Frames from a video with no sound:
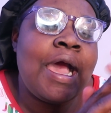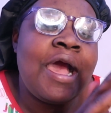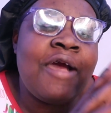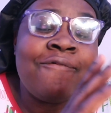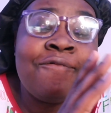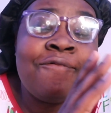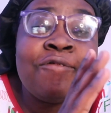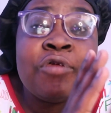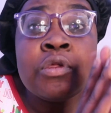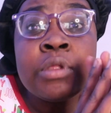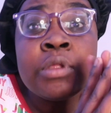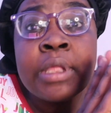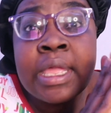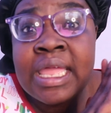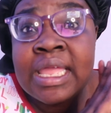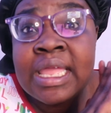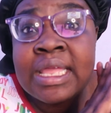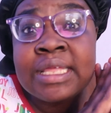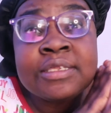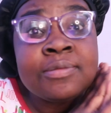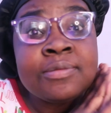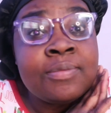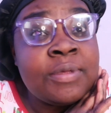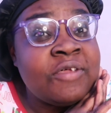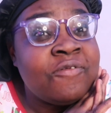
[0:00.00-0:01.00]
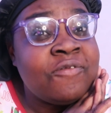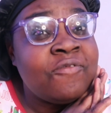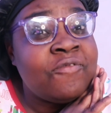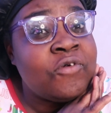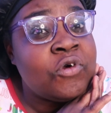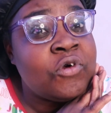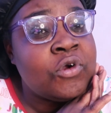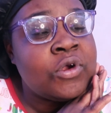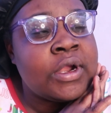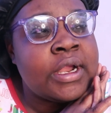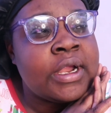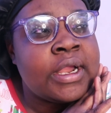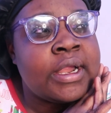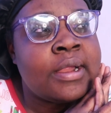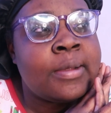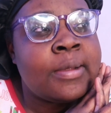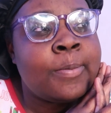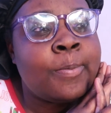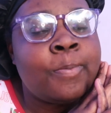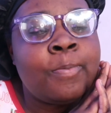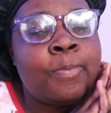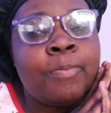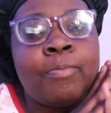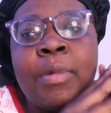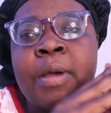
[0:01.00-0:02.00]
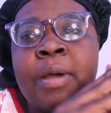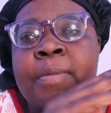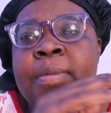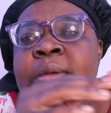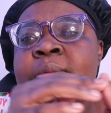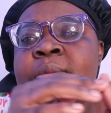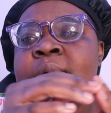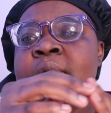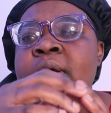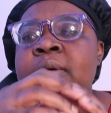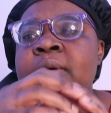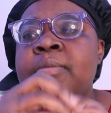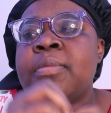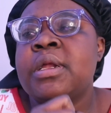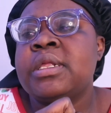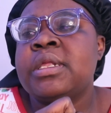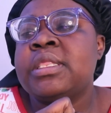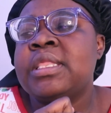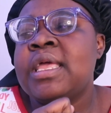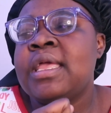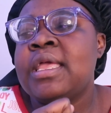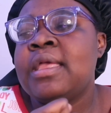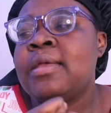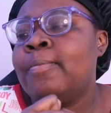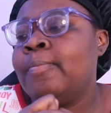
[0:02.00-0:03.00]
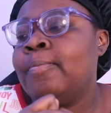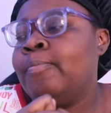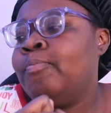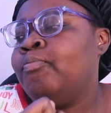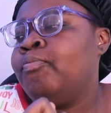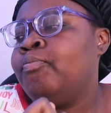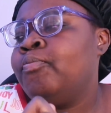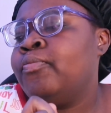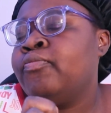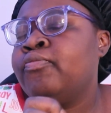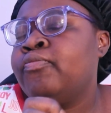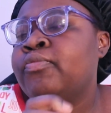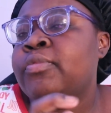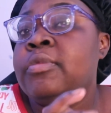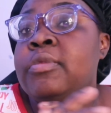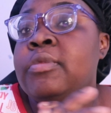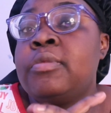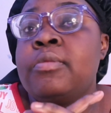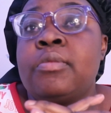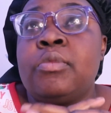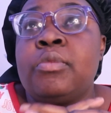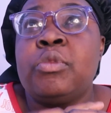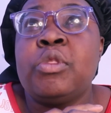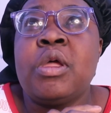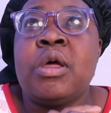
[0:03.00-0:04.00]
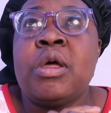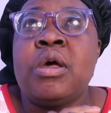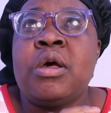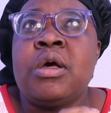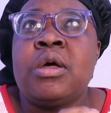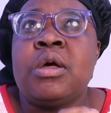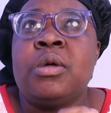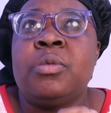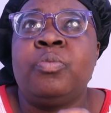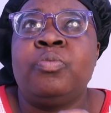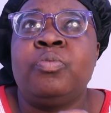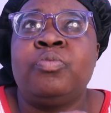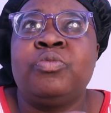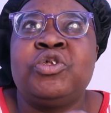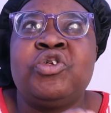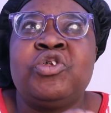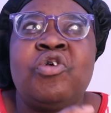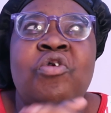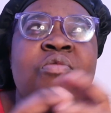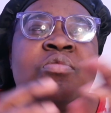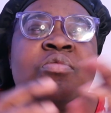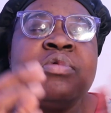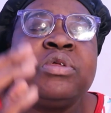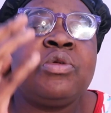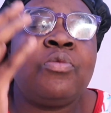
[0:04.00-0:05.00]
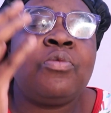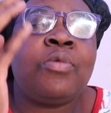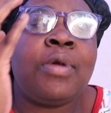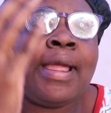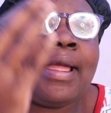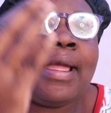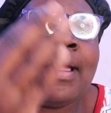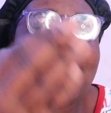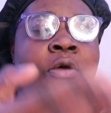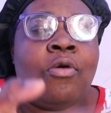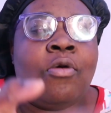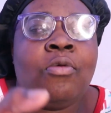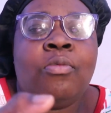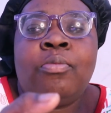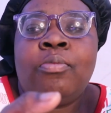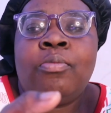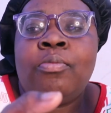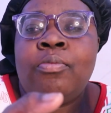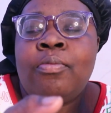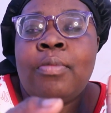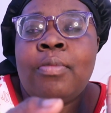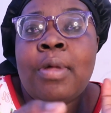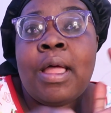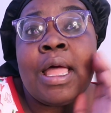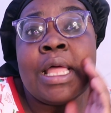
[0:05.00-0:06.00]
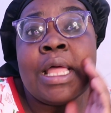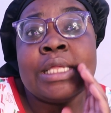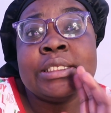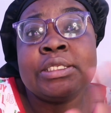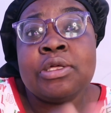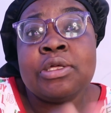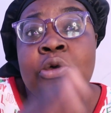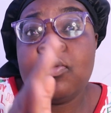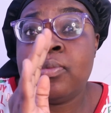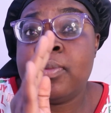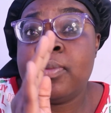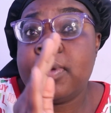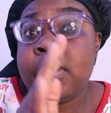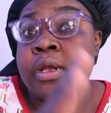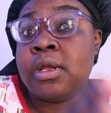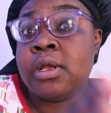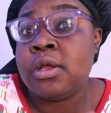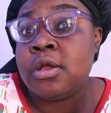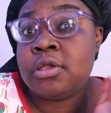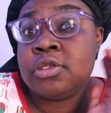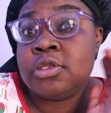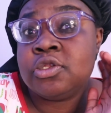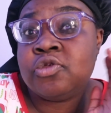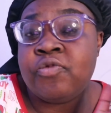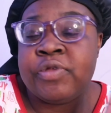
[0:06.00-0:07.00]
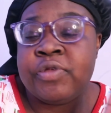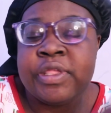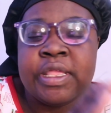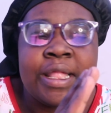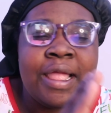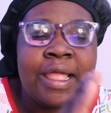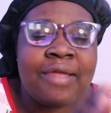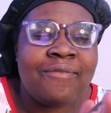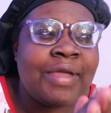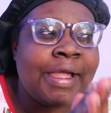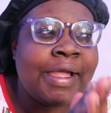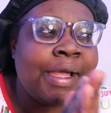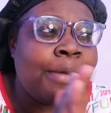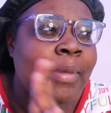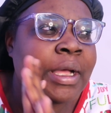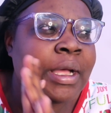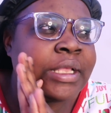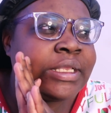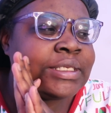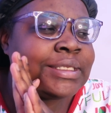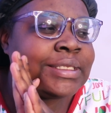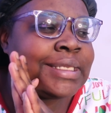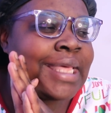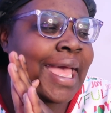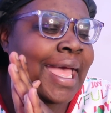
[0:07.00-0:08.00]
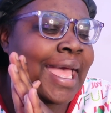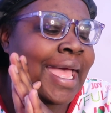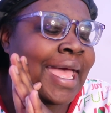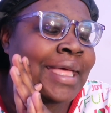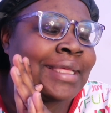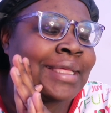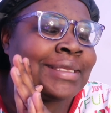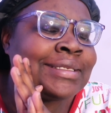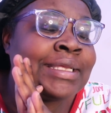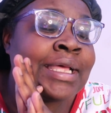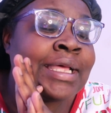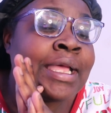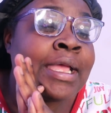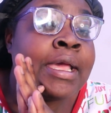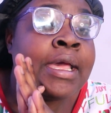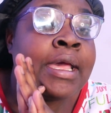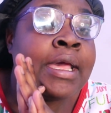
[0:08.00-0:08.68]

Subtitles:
a few days before my baby girl birthday. So it was around October 29th. I got monetized.